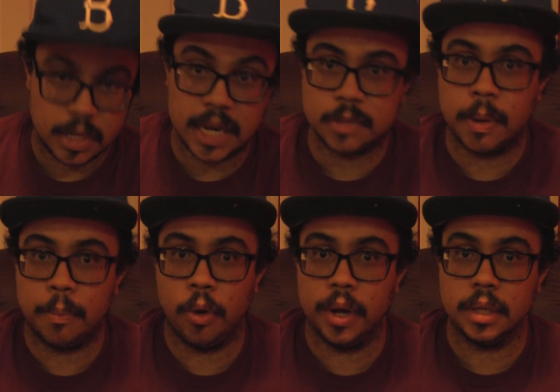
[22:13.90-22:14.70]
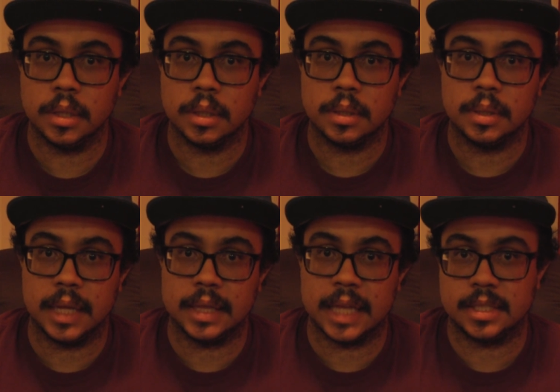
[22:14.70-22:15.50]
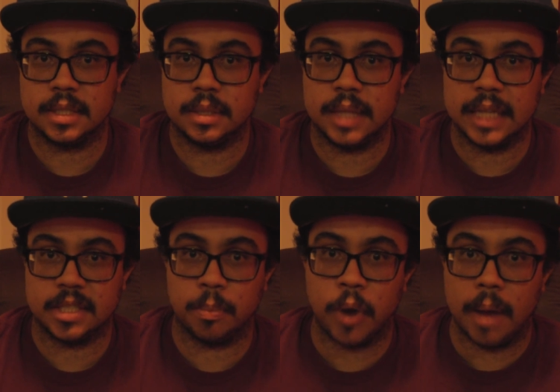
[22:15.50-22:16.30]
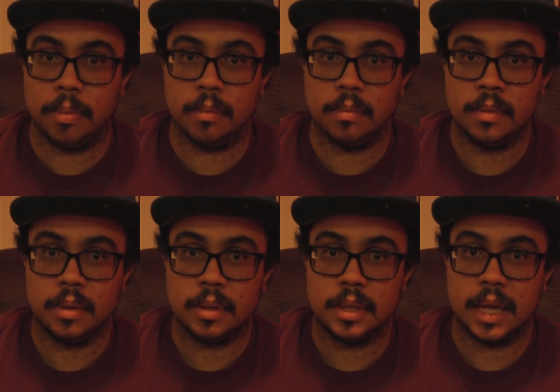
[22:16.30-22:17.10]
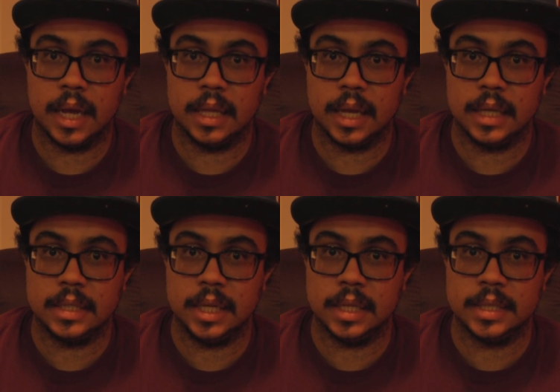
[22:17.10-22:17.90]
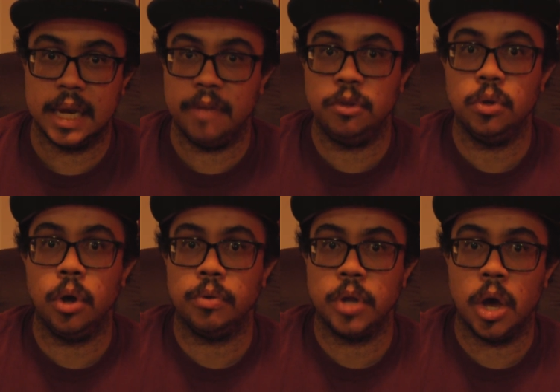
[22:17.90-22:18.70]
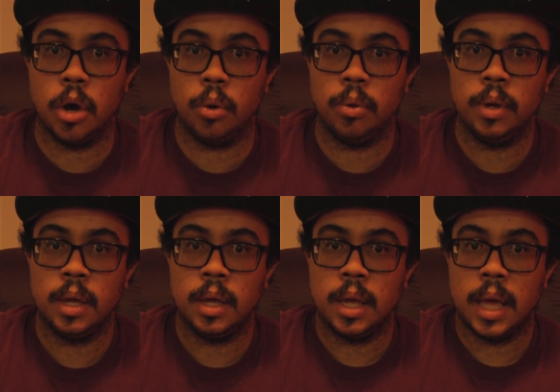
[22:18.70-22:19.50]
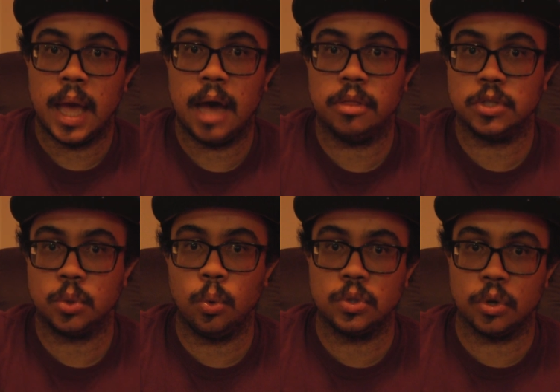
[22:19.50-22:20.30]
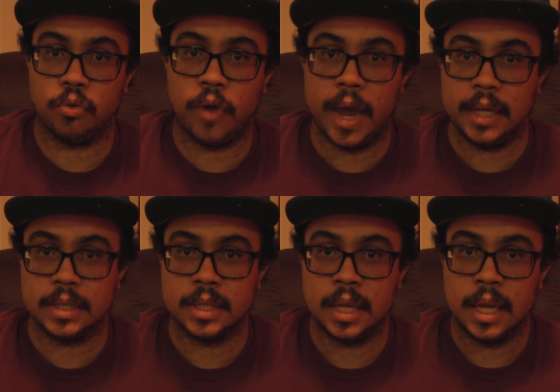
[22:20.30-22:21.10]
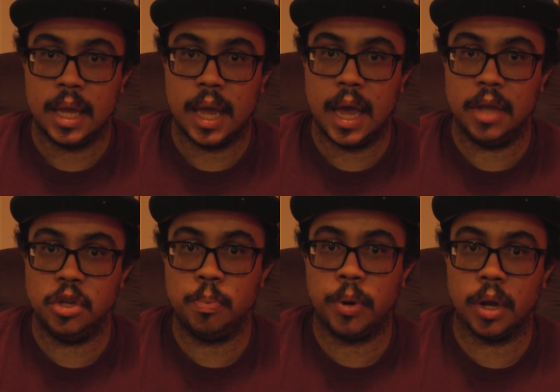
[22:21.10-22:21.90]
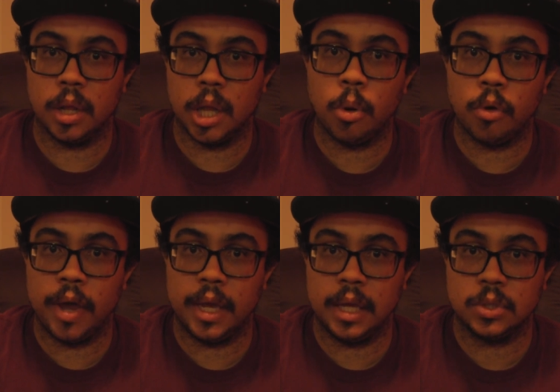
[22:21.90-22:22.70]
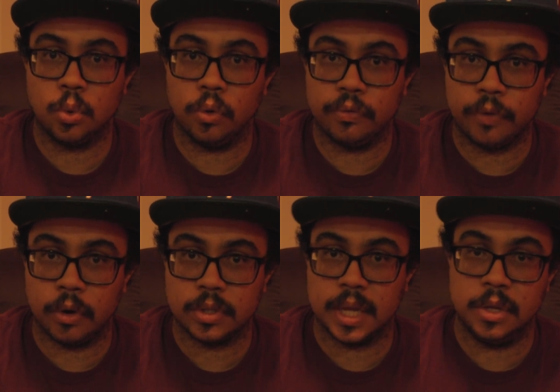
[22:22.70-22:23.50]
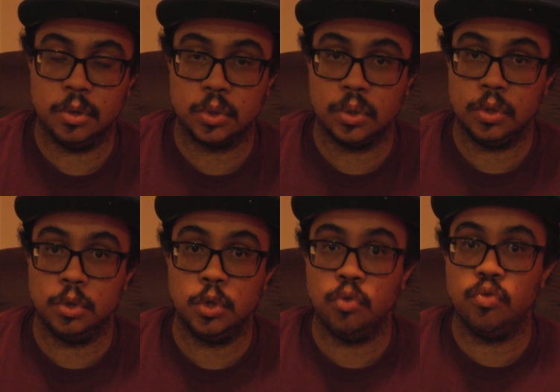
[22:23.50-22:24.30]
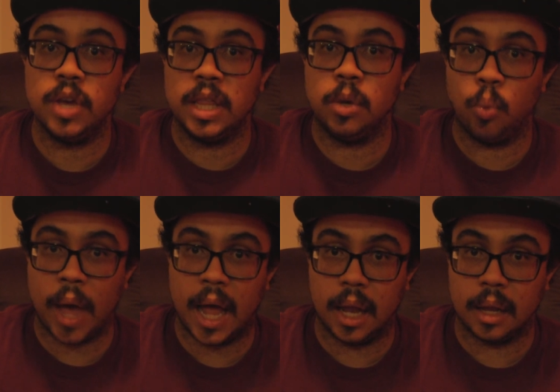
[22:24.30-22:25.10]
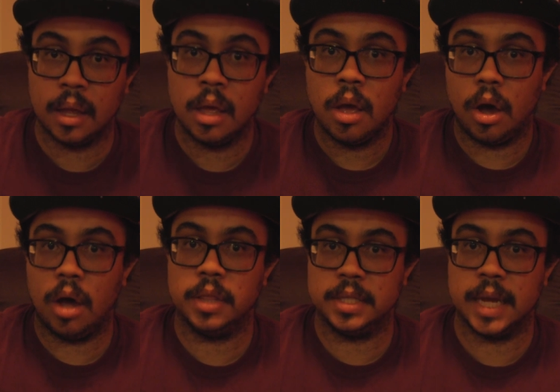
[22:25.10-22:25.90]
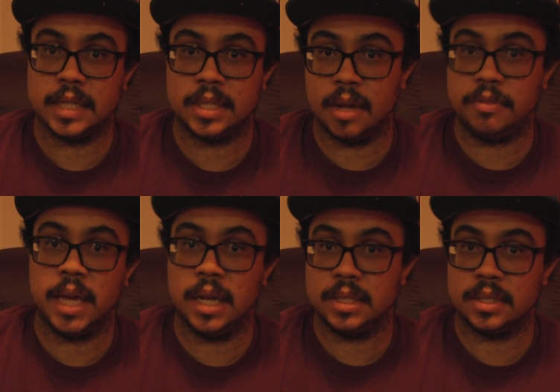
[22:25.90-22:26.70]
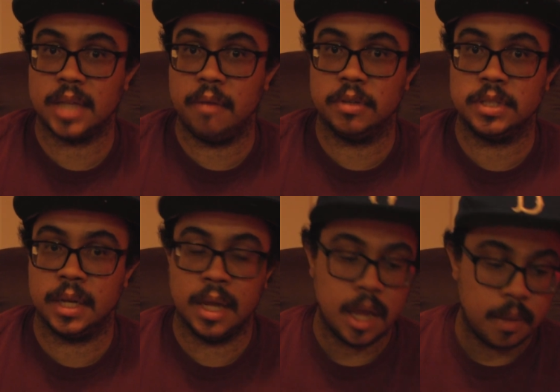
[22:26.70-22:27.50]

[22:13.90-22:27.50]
Yeah, that's my point. That's the problem that I see, is that if you don't know how the schools are ranked, and you put a lower-ranking school first, and you do really well on the test, enough to get into Stuyvesant,